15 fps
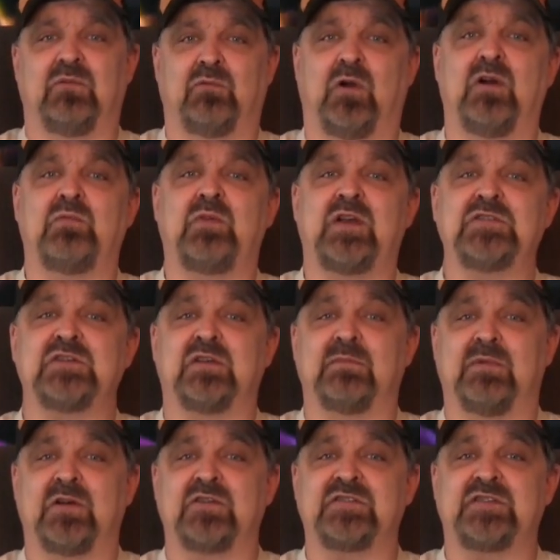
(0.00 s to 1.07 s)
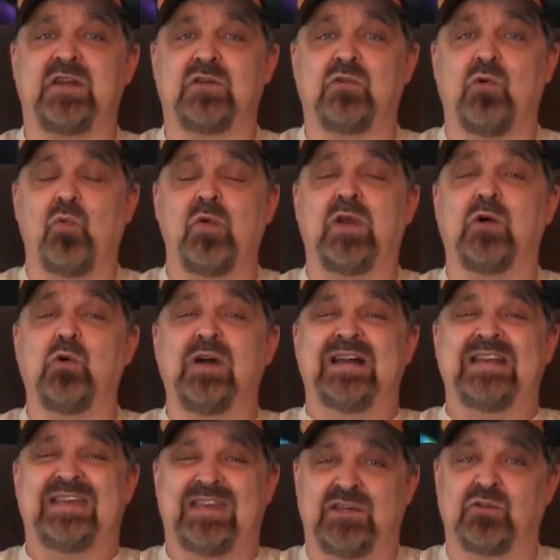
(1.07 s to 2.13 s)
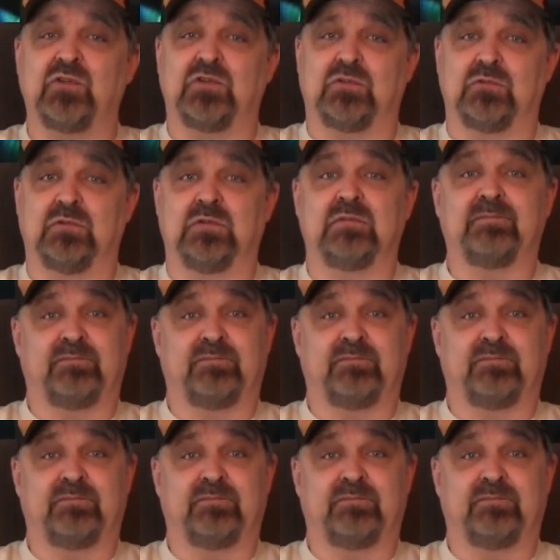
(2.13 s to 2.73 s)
Road rage on a motorcycle will kill you.